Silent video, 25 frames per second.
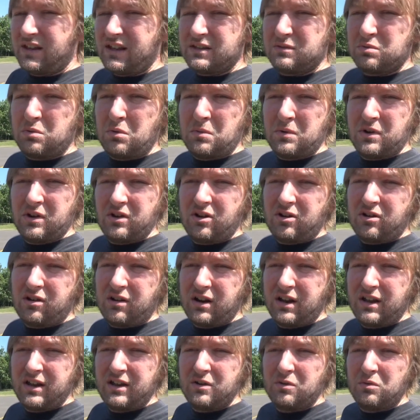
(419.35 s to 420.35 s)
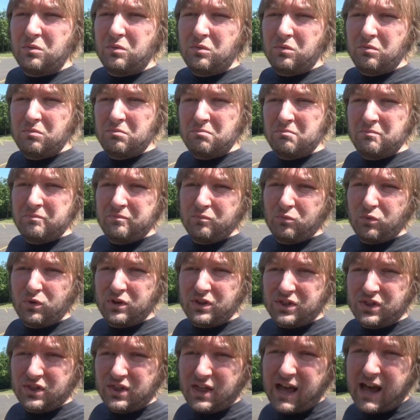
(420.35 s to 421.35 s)
that's where we are
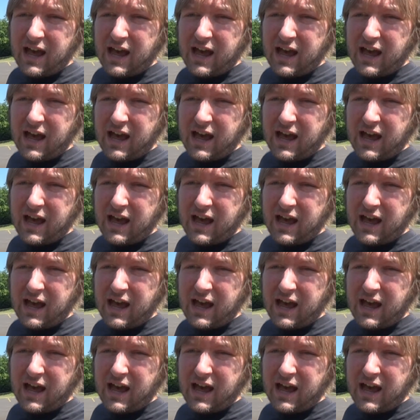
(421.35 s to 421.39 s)
with